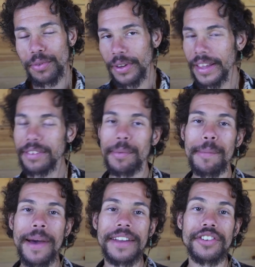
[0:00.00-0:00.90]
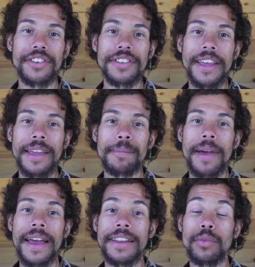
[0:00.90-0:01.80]
for that's my magical name.
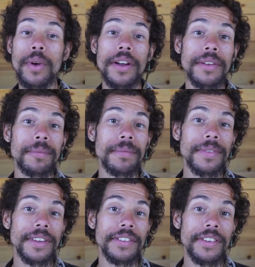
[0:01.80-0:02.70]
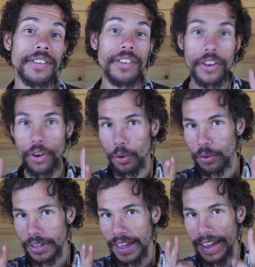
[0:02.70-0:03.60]
And as well, this is
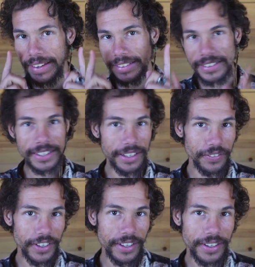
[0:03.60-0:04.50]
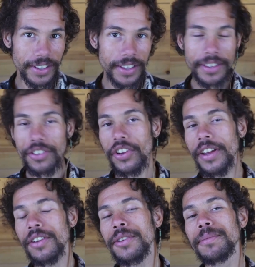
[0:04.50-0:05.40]
Occult Cat TV, the
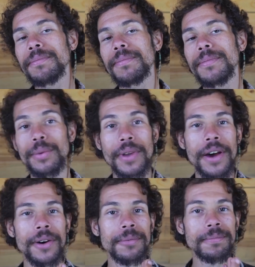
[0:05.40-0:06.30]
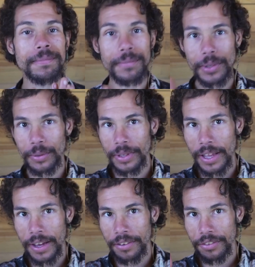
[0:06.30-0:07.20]
channel you know you
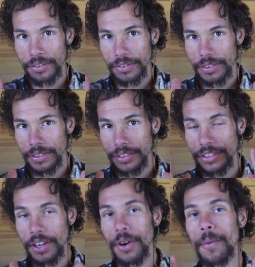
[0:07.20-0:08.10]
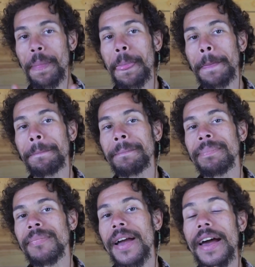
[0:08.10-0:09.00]
love. So,
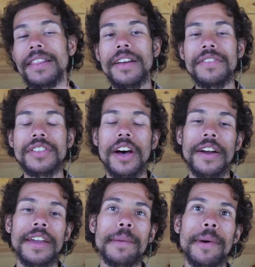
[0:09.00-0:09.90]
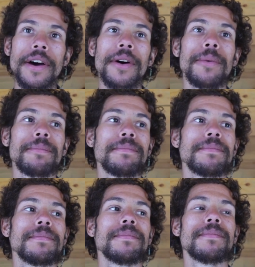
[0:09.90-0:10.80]
I love talking about,
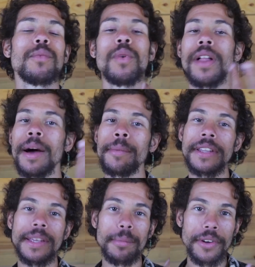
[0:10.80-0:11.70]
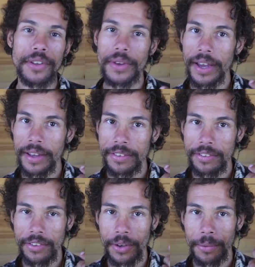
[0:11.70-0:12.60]
well, I'm a Libra, you guys,
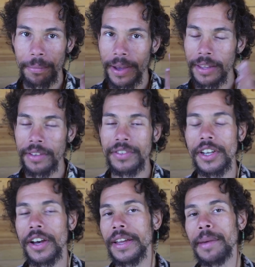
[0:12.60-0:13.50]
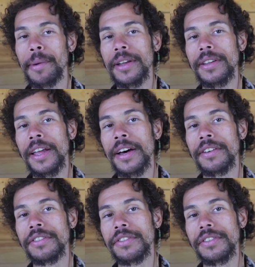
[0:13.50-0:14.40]
so I love talking about love,